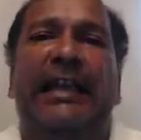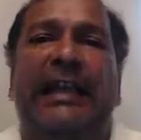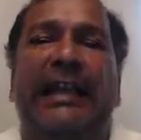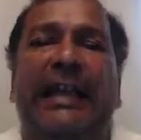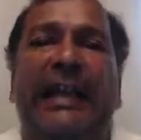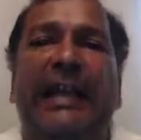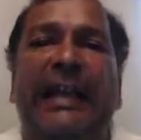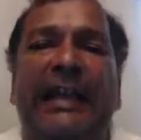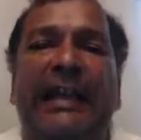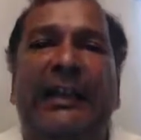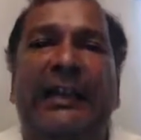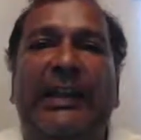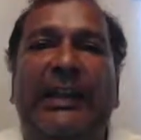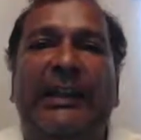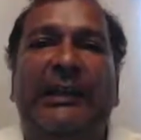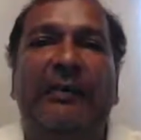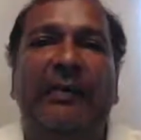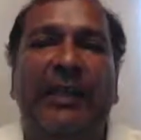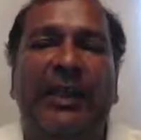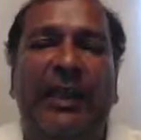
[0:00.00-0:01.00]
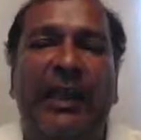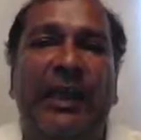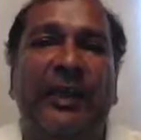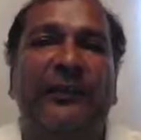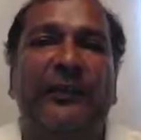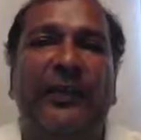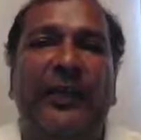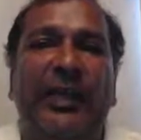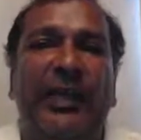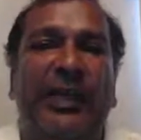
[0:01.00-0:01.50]
And
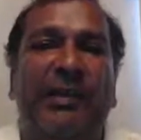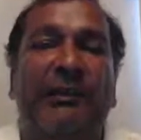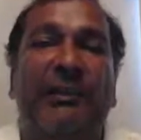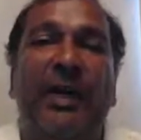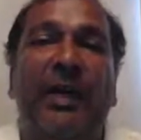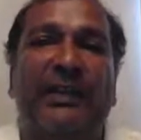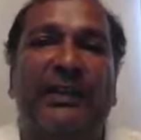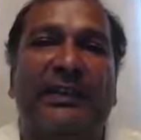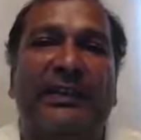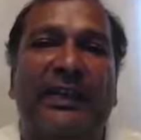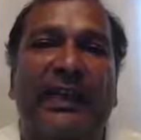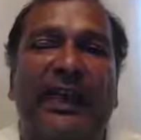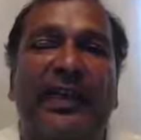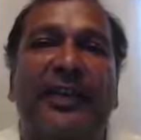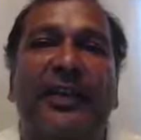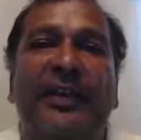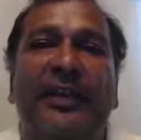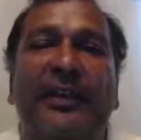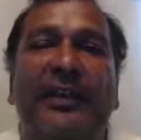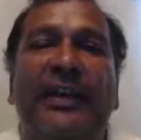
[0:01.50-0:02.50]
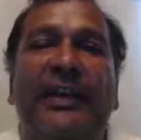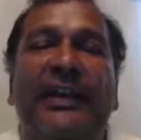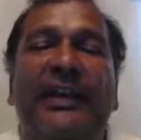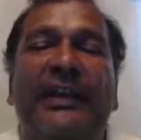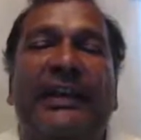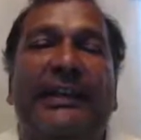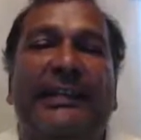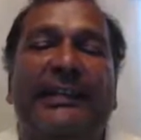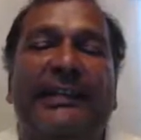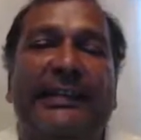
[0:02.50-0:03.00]
recovery, amongst other
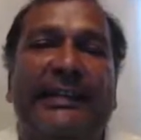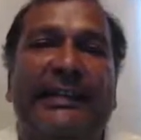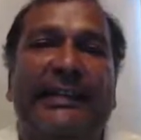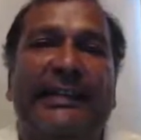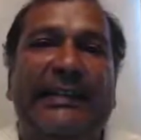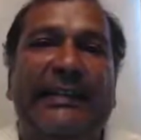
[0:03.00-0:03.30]
things,